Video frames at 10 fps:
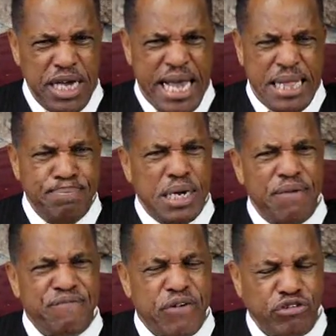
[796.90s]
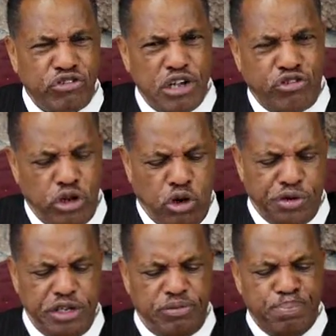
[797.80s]
In the book of First
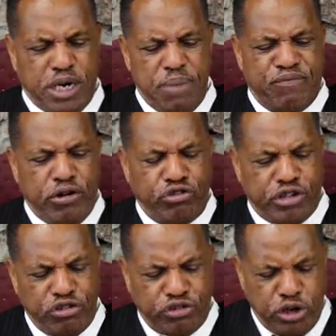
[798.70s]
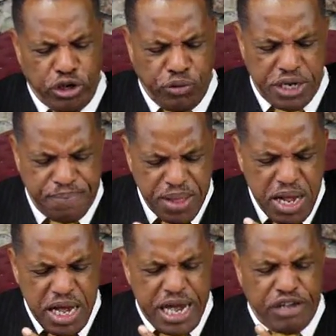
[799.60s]
Thessalonians, book of 1 Thessalonians,
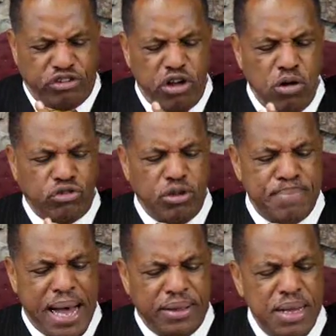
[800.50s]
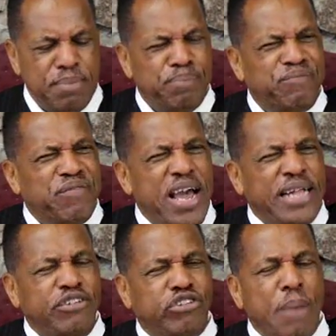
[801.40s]
it talks about
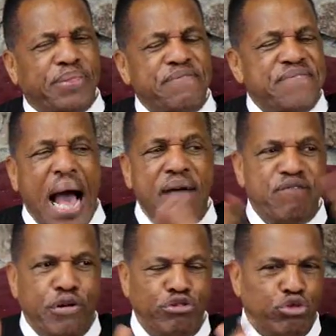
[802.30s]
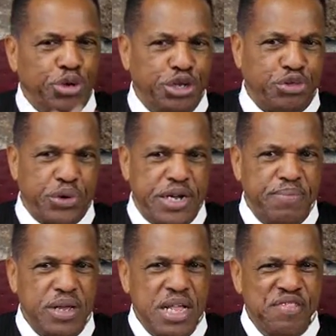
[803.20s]
in chapter 5, verse 23,
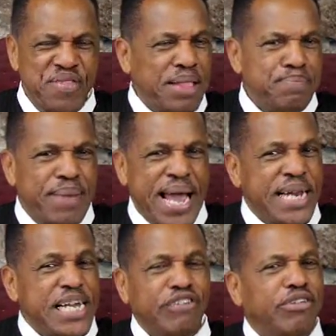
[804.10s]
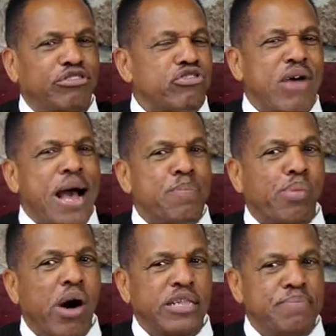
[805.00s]
that man is a
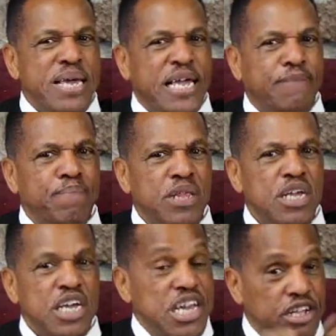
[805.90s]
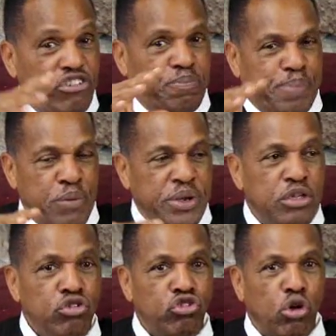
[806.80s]
tripart being. He is
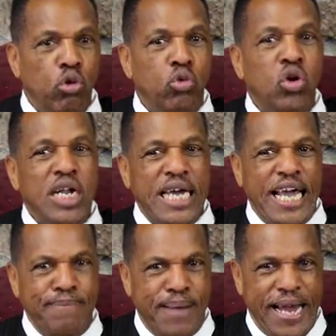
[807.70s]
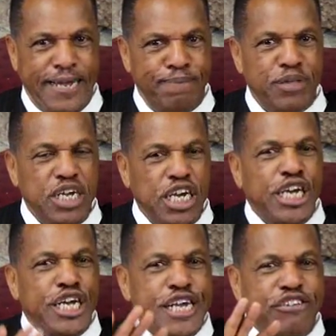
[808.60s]
spirit, soul, and body.
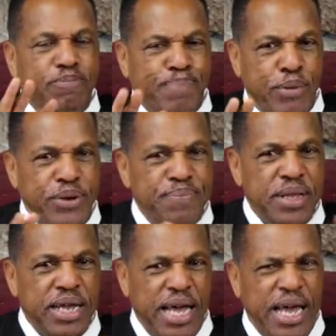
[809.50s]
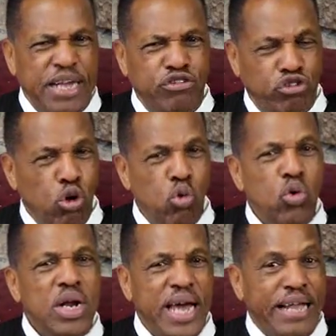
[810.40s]
He is spirit,
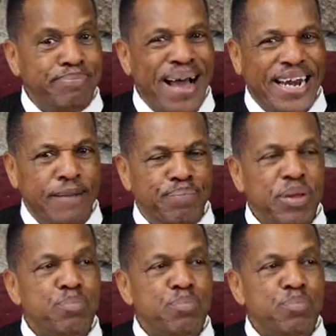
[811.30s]
soul, and body.